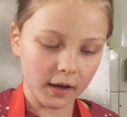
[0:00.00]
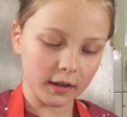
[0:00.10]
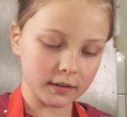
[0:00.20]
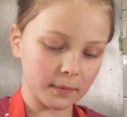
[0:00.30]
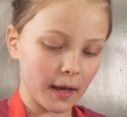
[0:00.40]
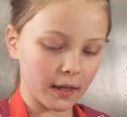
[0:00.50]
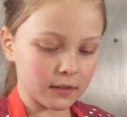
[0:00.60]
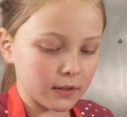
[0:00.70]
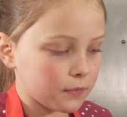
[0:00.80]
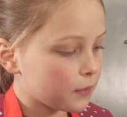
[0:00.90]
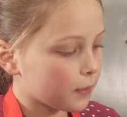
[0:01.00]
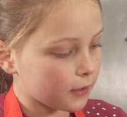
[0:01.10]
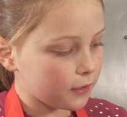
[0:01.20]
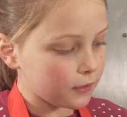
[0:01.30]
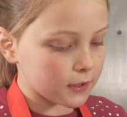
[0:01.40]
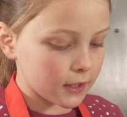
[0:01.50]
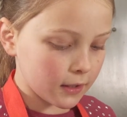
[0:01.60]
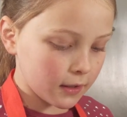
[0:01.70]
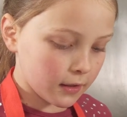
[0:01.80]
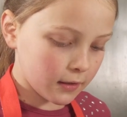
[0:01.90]
It depends if you are
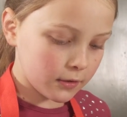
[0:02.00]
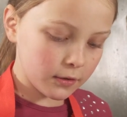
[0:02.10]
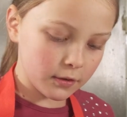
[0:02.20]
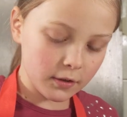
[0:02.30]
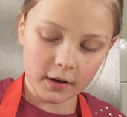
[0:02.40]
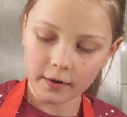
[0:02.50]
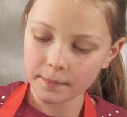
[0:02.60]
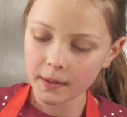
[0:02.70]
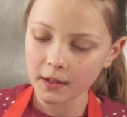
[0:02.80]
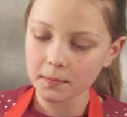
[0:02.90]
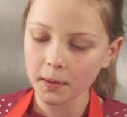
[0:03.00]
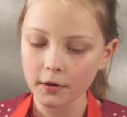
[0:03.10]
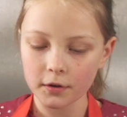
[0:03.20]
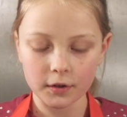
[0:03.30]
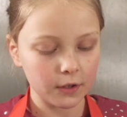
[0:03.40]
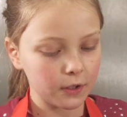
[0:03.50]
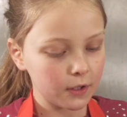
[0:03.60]
using baking powder.